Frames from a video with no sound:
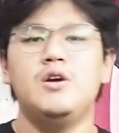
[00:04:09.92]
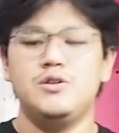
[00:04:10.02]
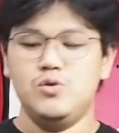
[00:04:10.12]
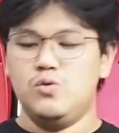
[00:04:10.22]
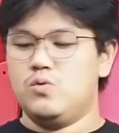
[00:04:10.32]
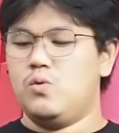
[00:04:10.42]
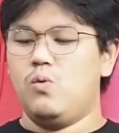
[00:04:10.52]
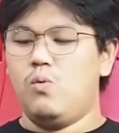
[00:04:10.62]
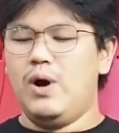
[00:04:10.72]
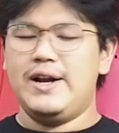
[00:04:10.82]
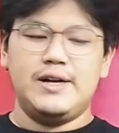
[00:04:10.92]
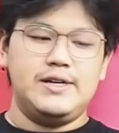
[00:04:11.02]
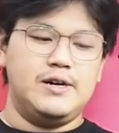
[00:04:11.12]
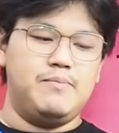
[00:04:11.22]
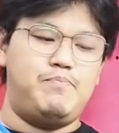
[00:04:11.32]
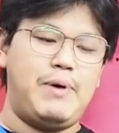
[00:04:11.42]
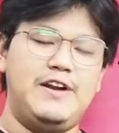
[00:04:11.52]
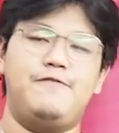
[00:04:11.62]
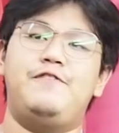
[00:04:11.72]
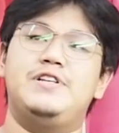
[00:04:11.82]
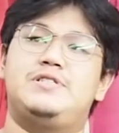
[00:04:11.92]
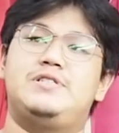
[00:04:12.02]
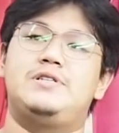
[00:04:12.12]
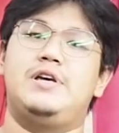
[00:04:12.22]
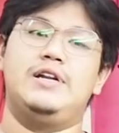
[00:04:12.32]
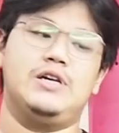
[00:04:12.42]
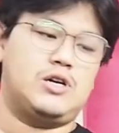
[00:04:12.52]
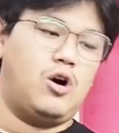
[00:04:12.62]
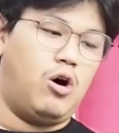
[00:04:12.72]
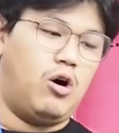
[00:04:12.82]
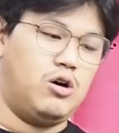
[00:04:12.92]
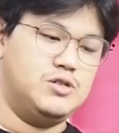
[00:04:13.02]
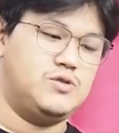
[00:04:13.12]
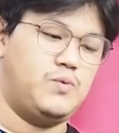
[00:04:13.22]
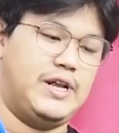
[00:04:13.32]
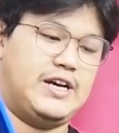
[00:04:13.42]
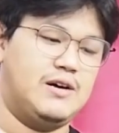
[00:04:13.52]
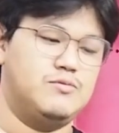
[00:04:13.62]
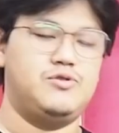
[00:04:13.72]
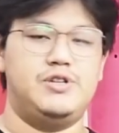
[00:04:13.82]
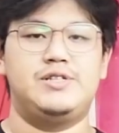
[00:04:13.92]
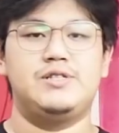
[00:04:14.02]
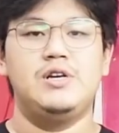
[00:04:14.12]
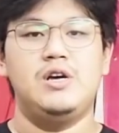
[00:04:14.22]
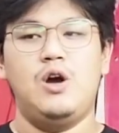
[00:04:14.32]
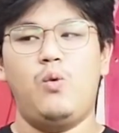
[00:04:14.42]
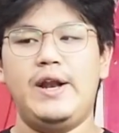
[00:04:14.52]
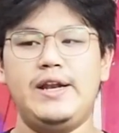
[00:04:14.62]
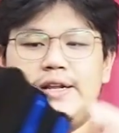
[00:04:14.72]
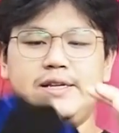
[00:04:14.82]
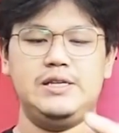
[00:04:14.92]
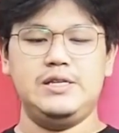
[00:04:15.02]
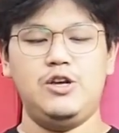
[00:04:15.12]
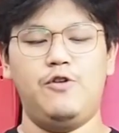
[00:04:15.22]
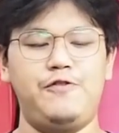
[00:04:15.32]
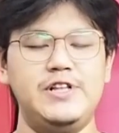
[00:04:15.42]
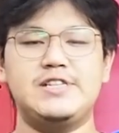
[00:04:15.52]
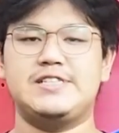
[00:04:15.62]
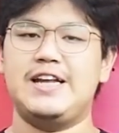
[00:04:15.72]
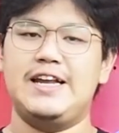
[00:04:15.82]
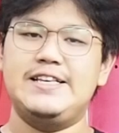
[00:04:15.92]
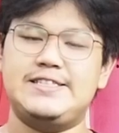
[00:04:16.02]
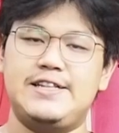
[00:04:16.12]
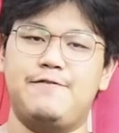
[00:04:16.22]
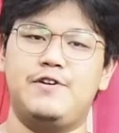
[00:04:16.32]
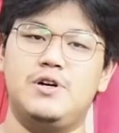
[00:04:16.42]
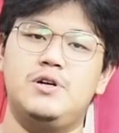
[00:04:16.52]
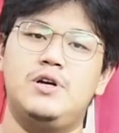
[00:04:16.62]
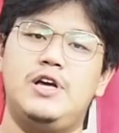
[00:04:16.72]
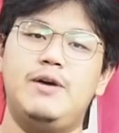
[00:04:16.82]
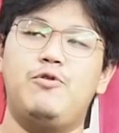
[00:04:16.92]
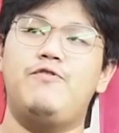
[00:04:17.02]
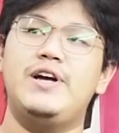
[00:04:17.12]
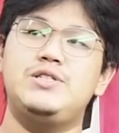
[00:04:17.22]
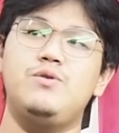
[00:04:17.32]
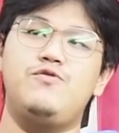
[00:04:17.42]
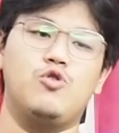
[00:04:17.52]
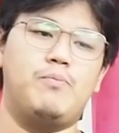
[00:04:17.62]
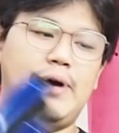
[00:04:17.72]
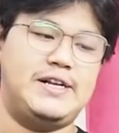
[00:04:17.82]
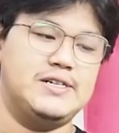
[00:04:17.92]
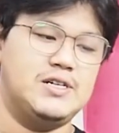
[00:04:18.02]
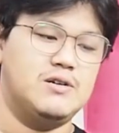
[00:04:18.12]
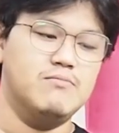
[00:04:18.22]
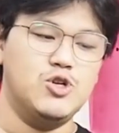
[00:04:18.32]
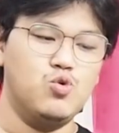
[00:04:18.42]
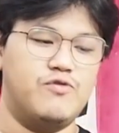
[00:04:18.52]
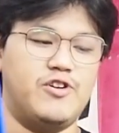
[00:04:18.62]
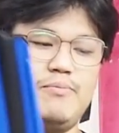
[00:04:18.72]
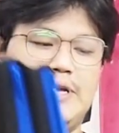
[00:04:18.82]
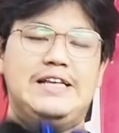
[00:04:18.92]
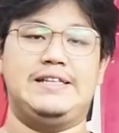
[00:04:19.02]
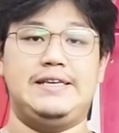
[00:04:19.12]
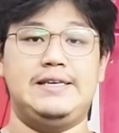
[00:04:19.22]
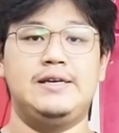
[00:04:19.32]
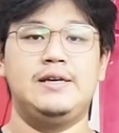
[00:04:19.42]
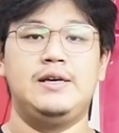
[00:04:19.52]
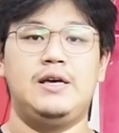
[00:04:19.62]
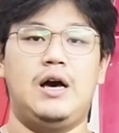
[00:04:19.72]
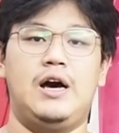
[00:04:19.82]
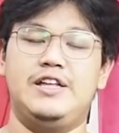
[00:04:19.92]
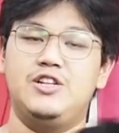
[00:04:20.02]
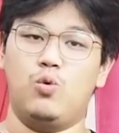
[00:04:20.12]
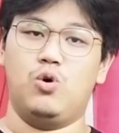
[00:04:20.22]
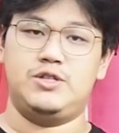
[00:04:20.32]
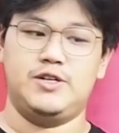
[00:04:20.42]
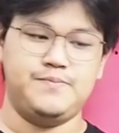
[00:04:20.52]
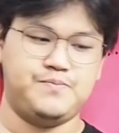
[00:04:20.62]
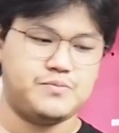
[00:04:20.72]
so what are the benefits and the cons when it comes to this? When your fins are slightly stiffer, it provides you with your better maneuverability in the water.